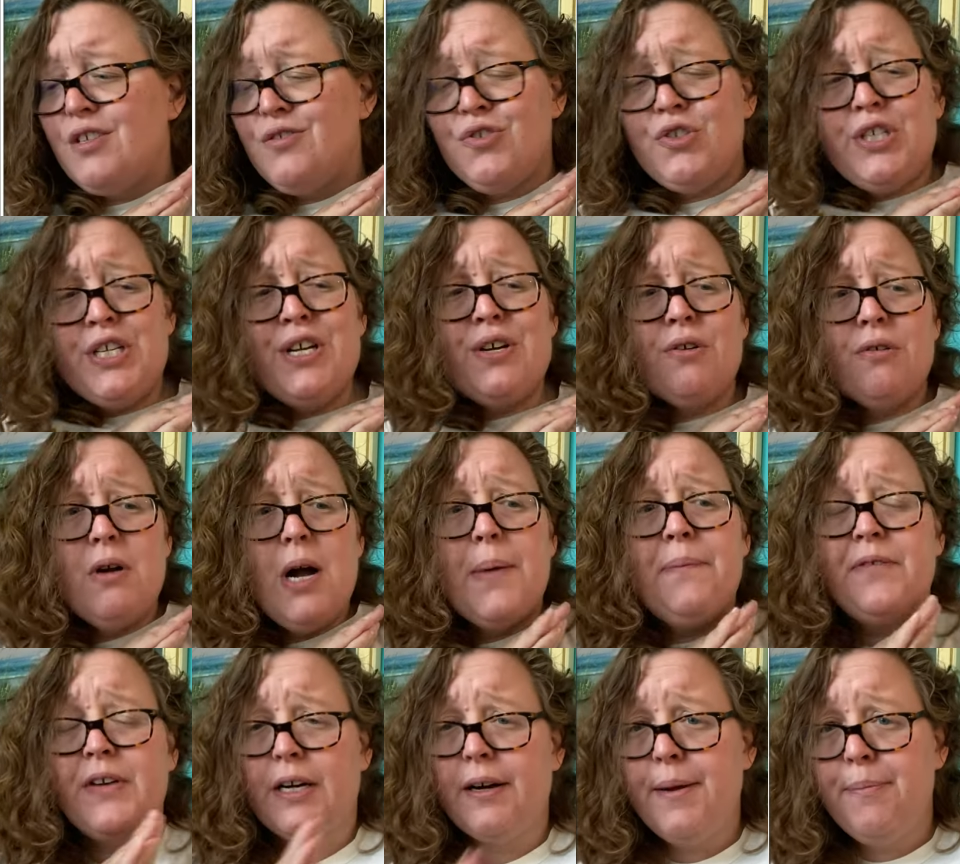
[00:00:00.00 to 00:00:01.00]
She grew
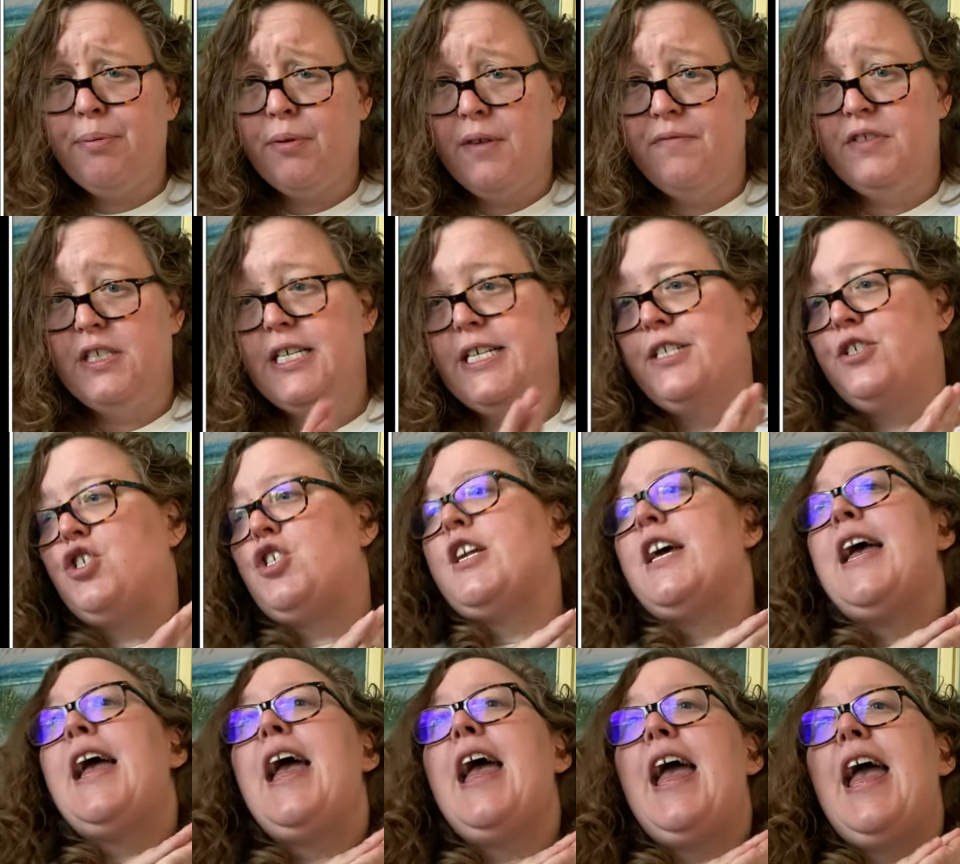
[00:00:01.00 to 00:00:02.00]
up very privileged,
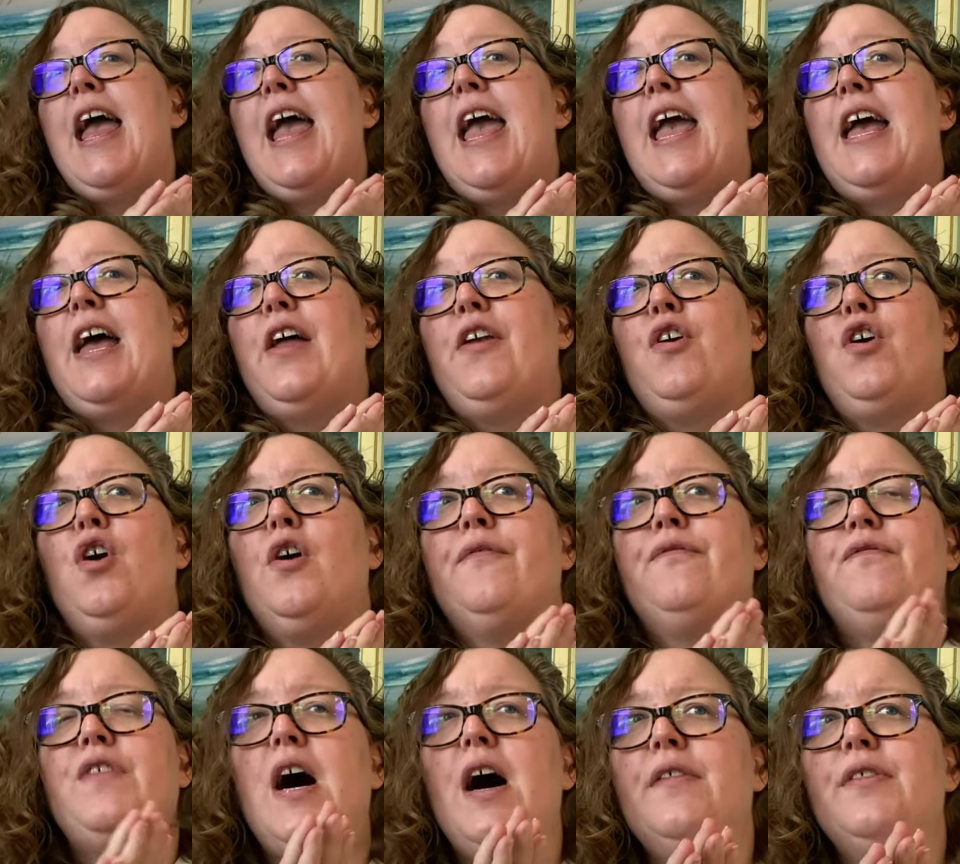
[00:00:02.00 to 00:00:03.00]
and her
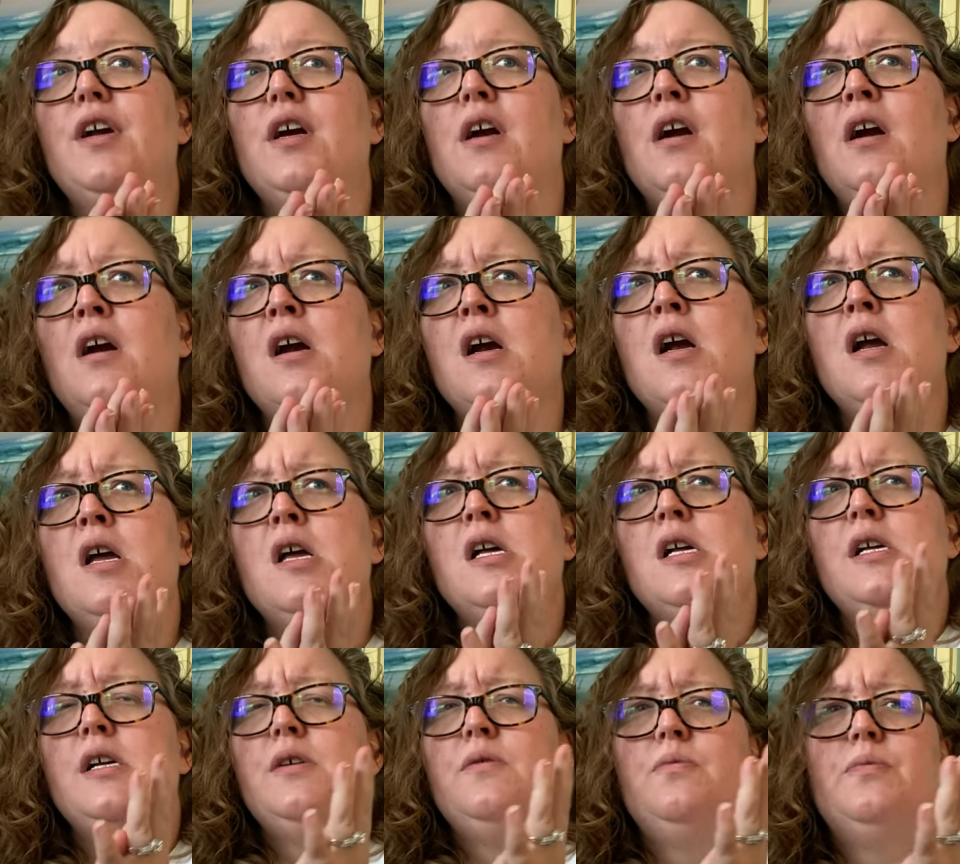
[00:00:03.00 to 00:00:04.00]
father
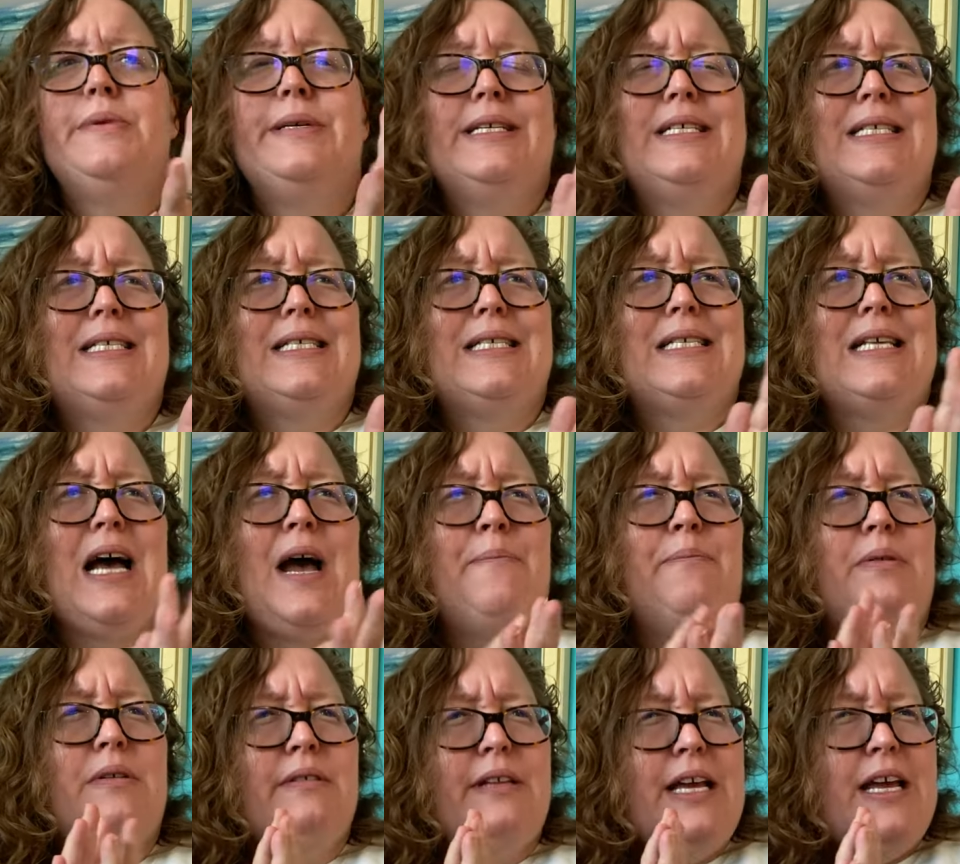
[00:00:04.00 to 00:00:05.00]
was, I
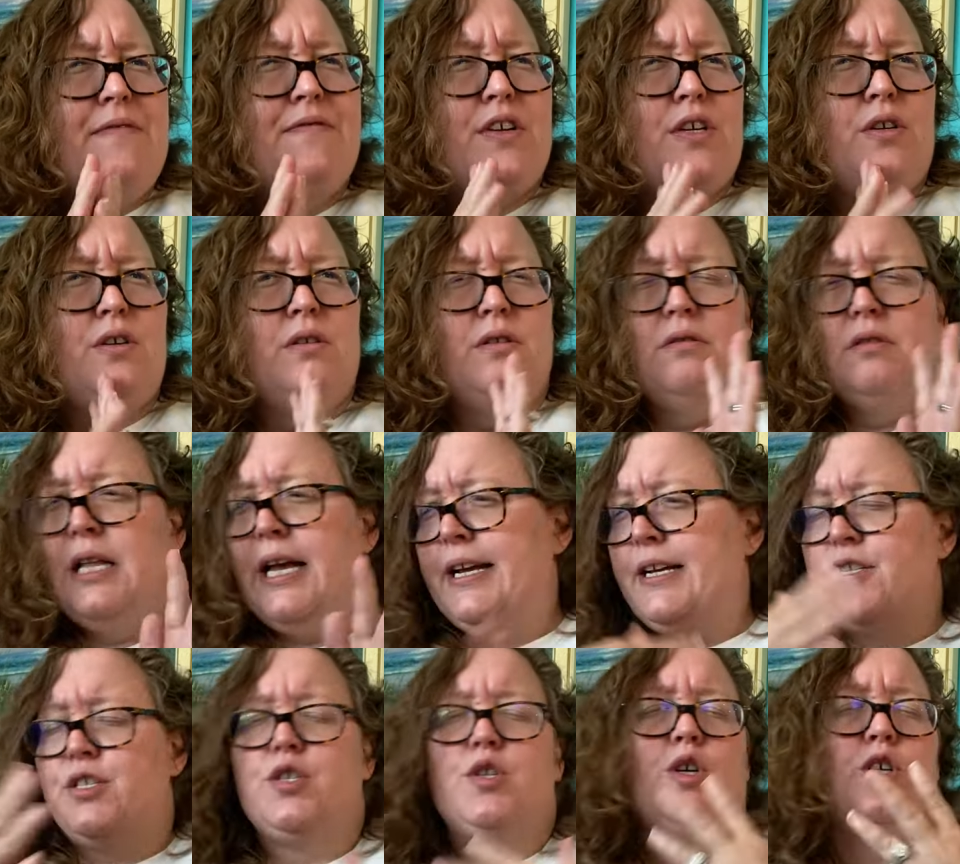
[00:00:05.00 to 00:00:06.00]
believe, in
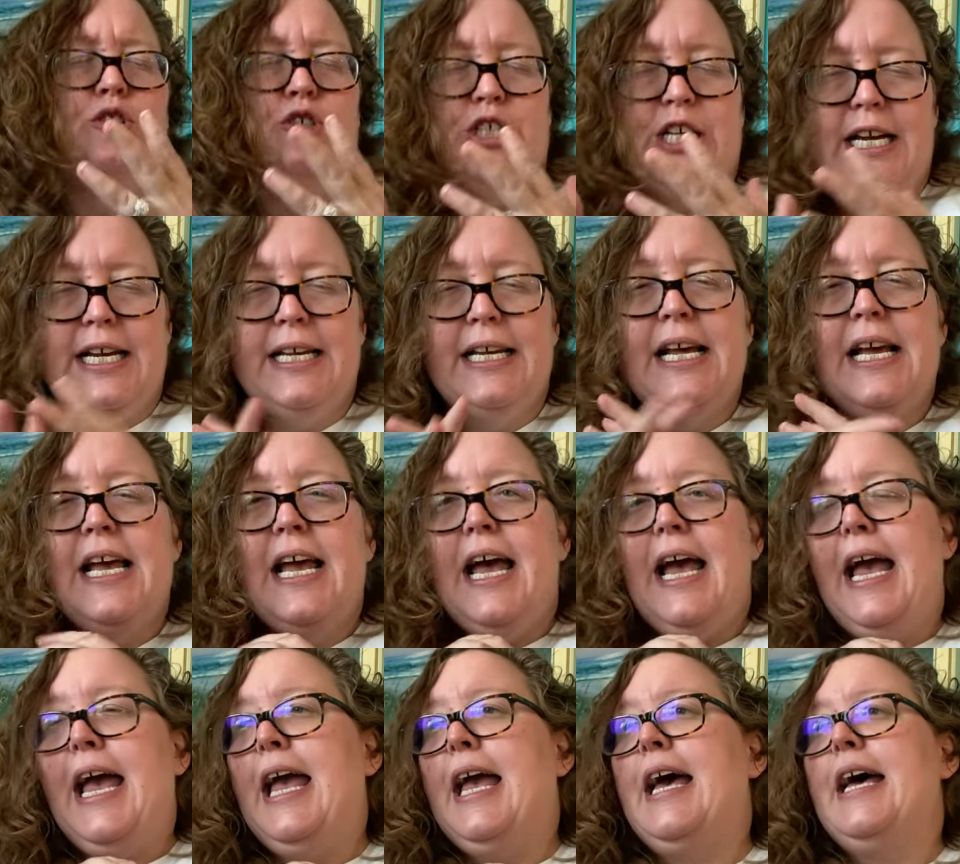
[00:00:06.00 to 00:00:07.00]
like a surgeon.
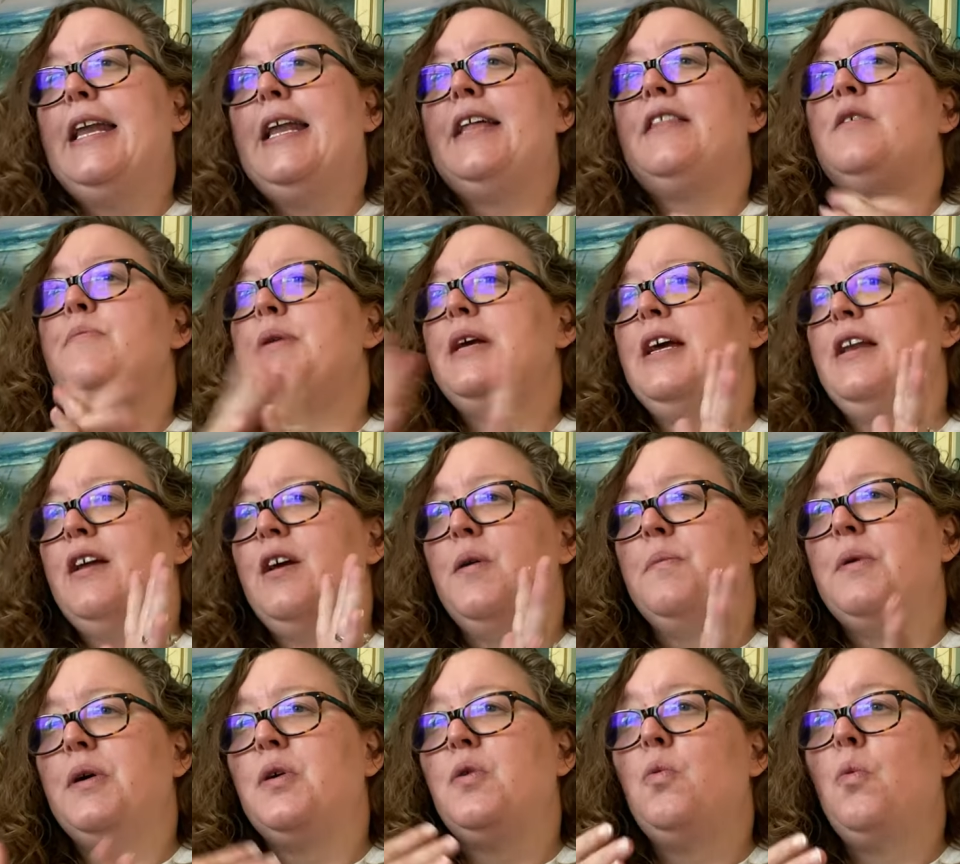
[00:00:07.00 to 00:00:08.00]
And at the beginning
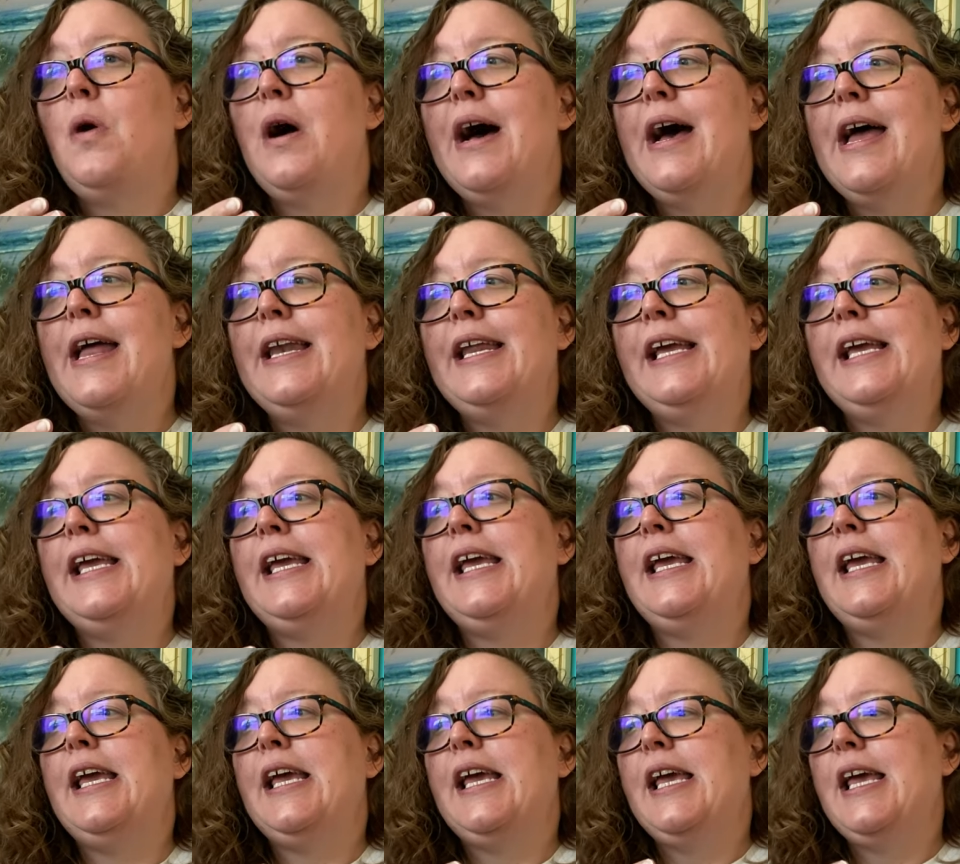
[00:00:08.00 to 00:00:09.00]
of book one,
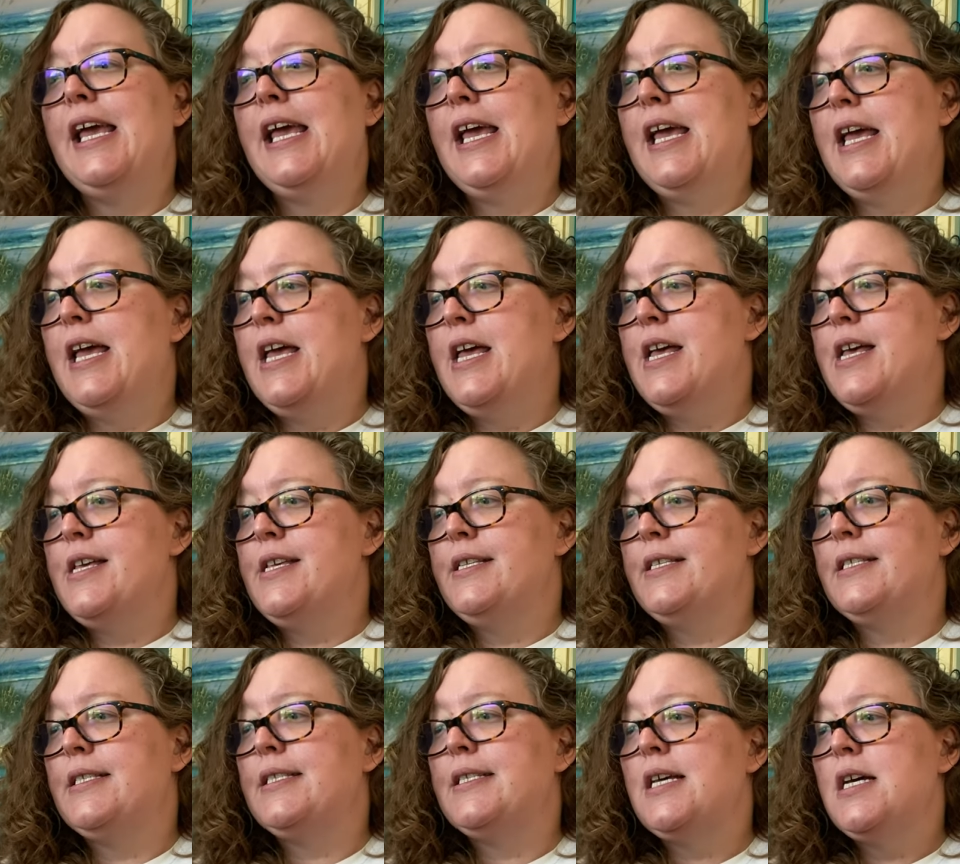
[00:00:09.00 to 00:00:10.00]
he
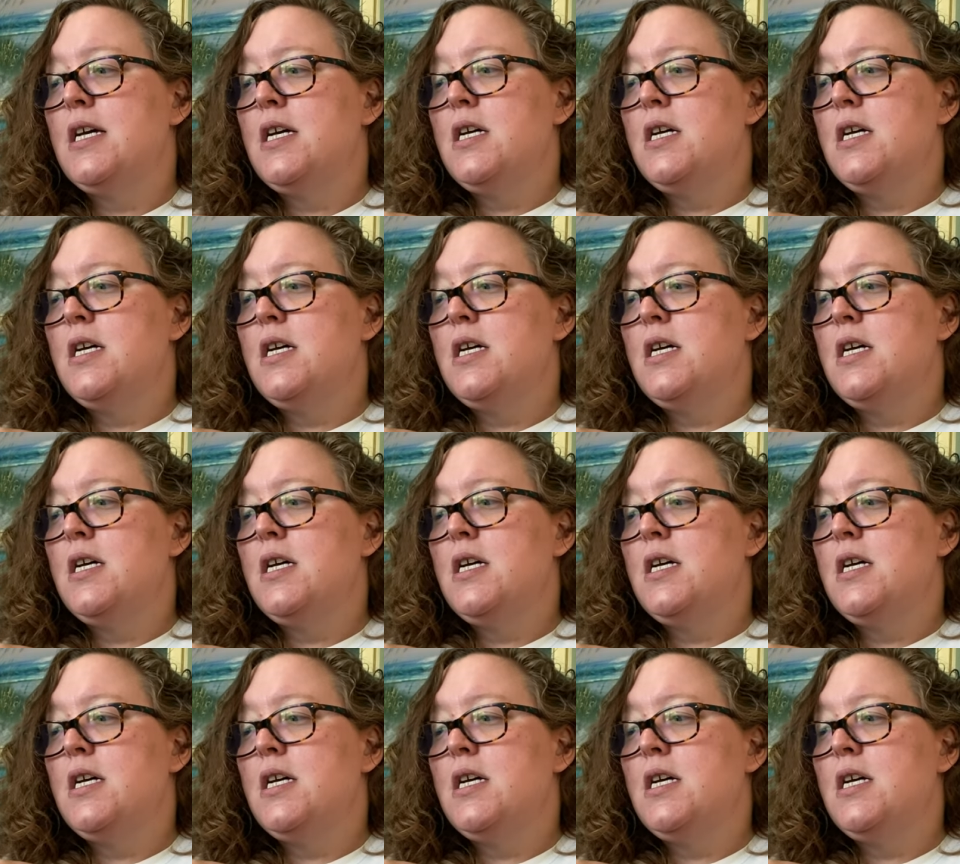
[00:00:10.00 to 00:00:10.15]
is